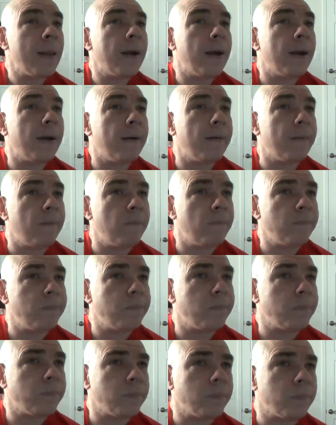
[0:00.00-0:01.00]
And
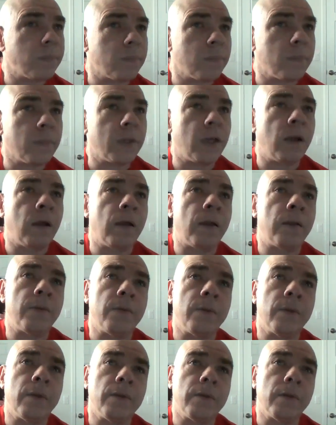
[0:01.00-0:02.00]

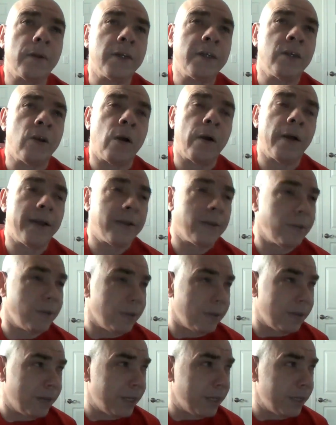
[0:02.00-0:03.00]

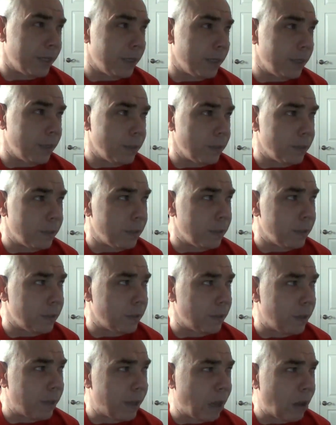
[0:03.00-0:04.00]
the
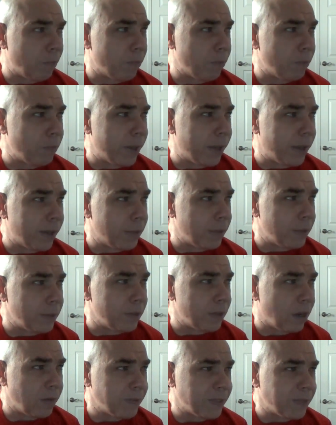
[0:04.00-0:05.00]
album
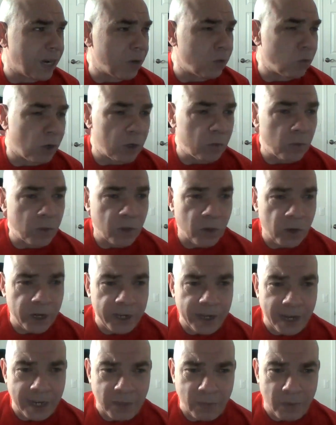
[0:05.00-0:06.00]
ends off side 1 with
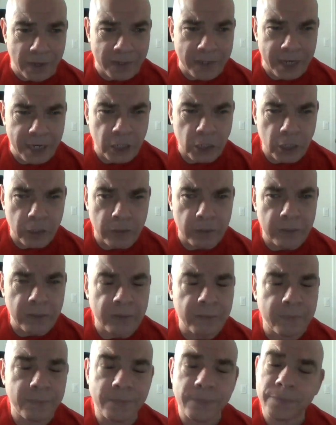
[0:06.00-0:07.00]
Great Expectations.